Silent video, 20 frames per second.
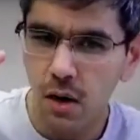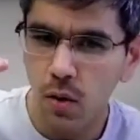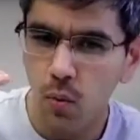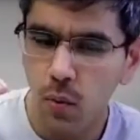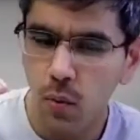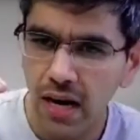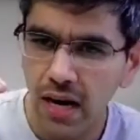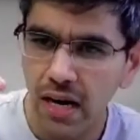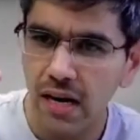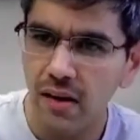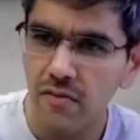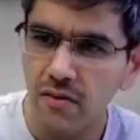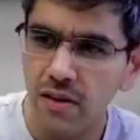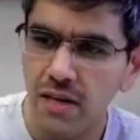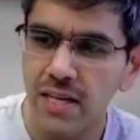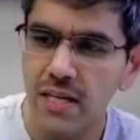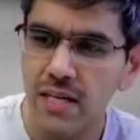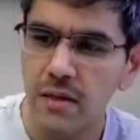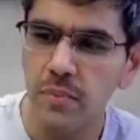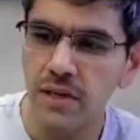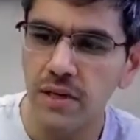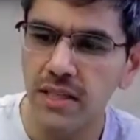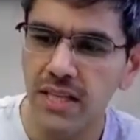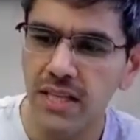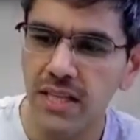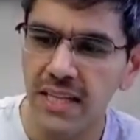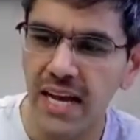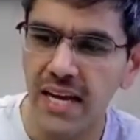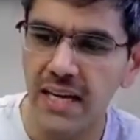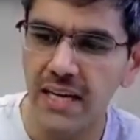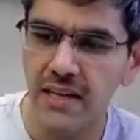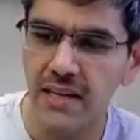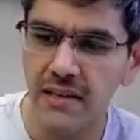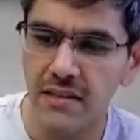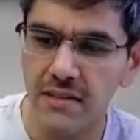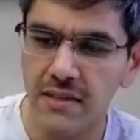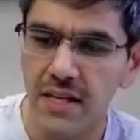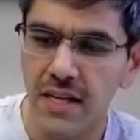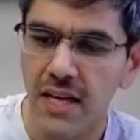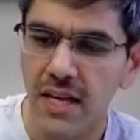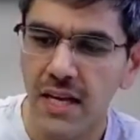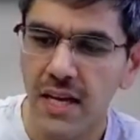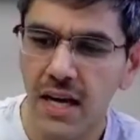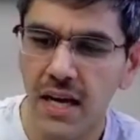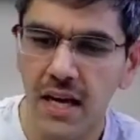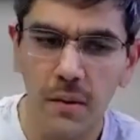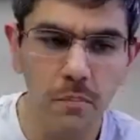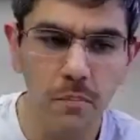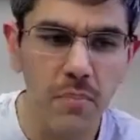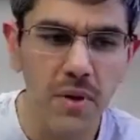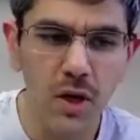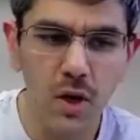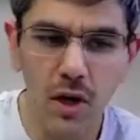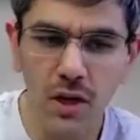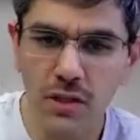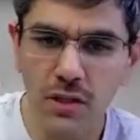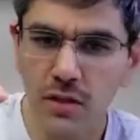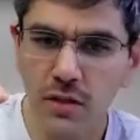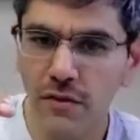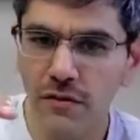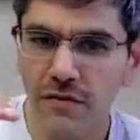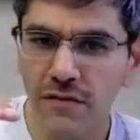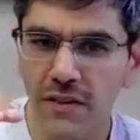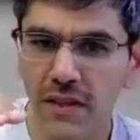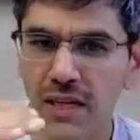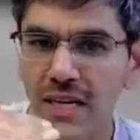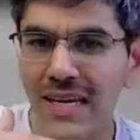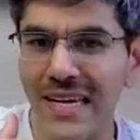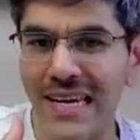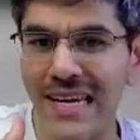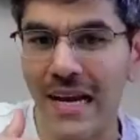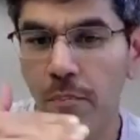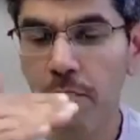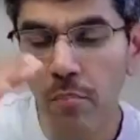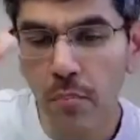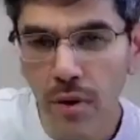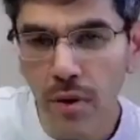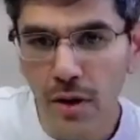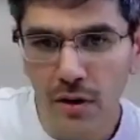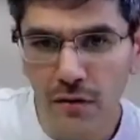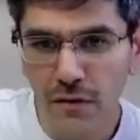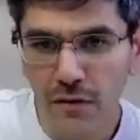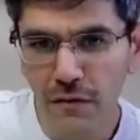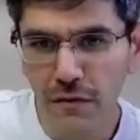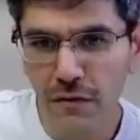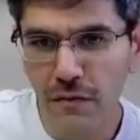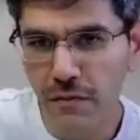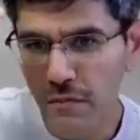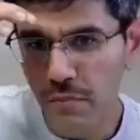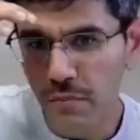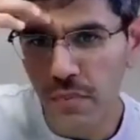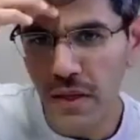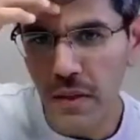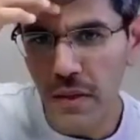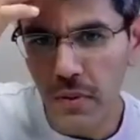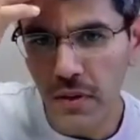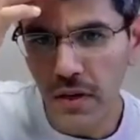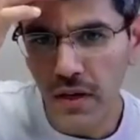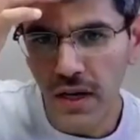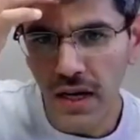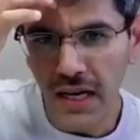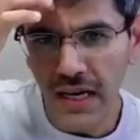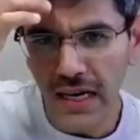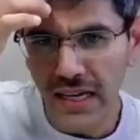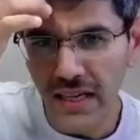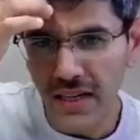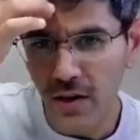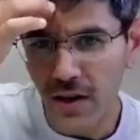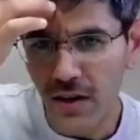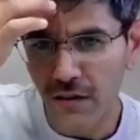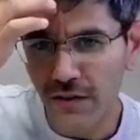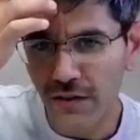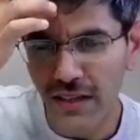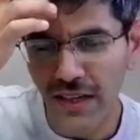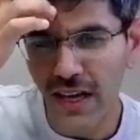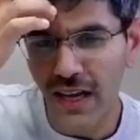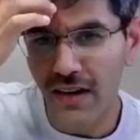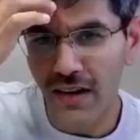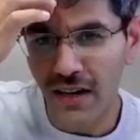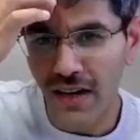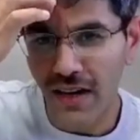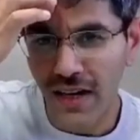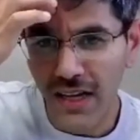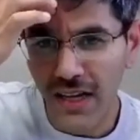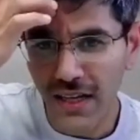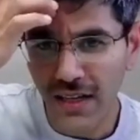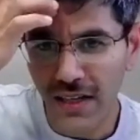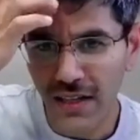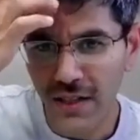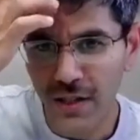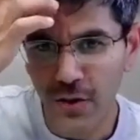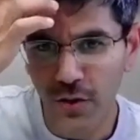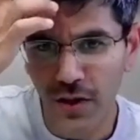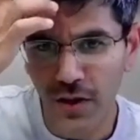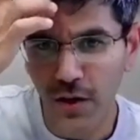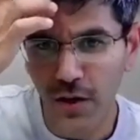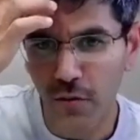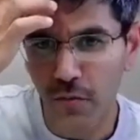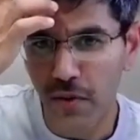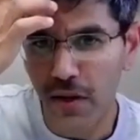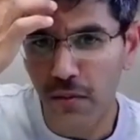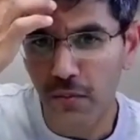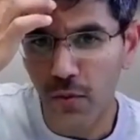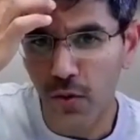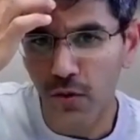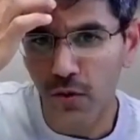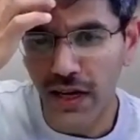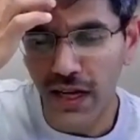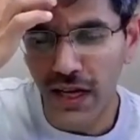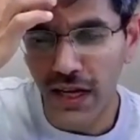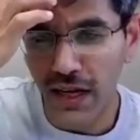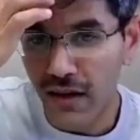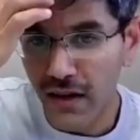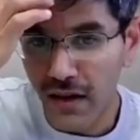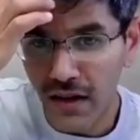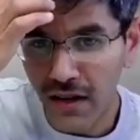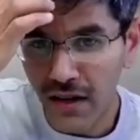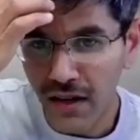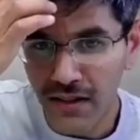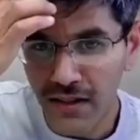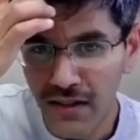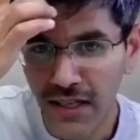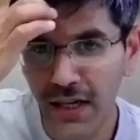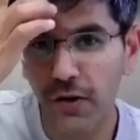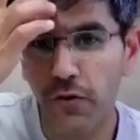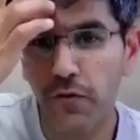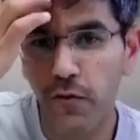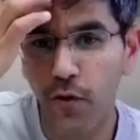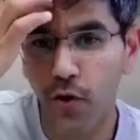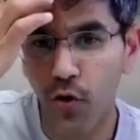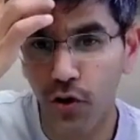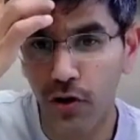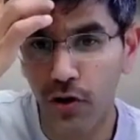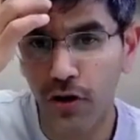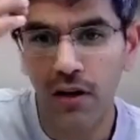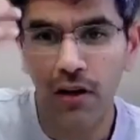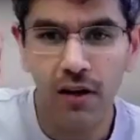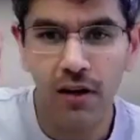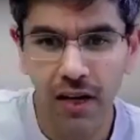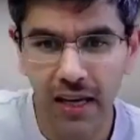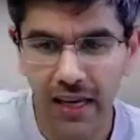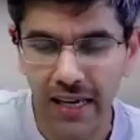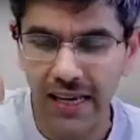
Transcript: little one level deeper than that is because of the number of people, right? Like you have 300 leads, you need to be moving in 3 to 4